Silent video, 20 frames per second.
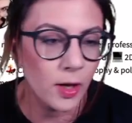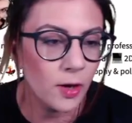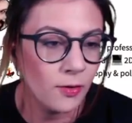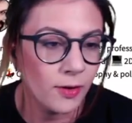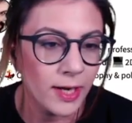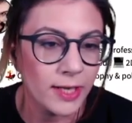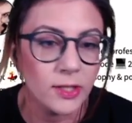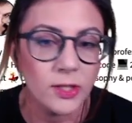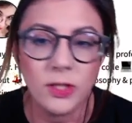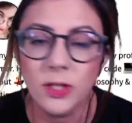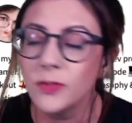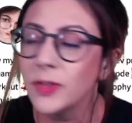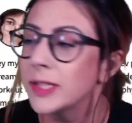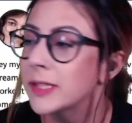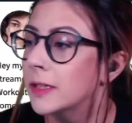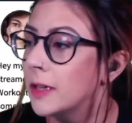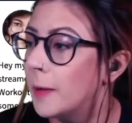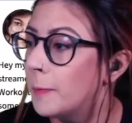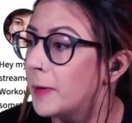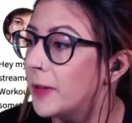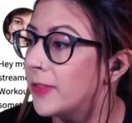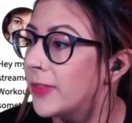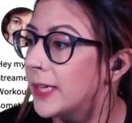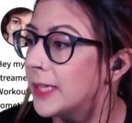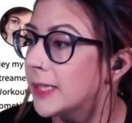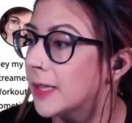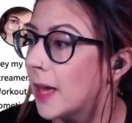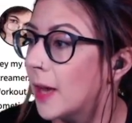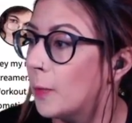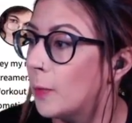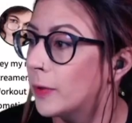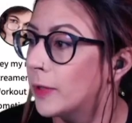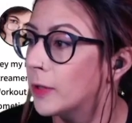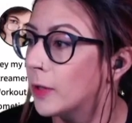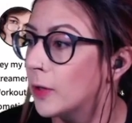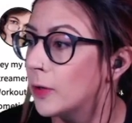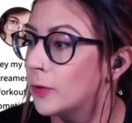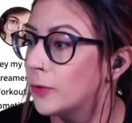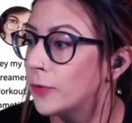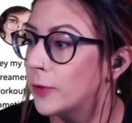right, so there's a couple of things that I want to
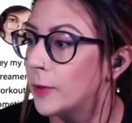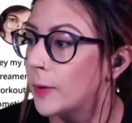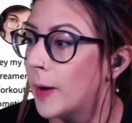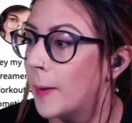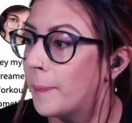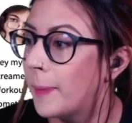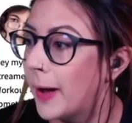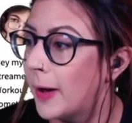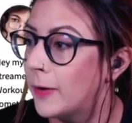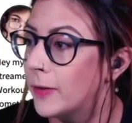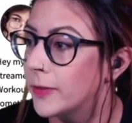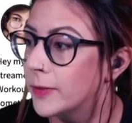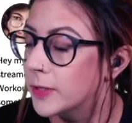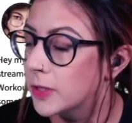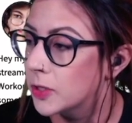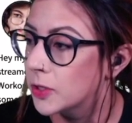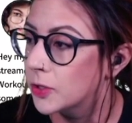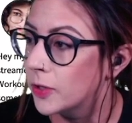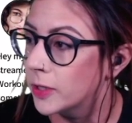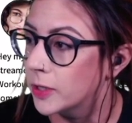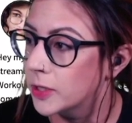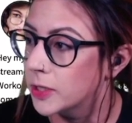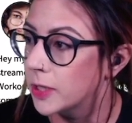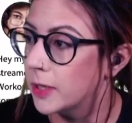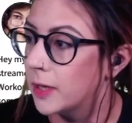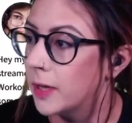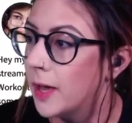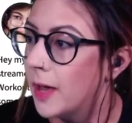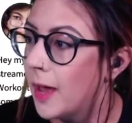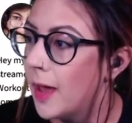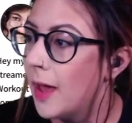go through about the structure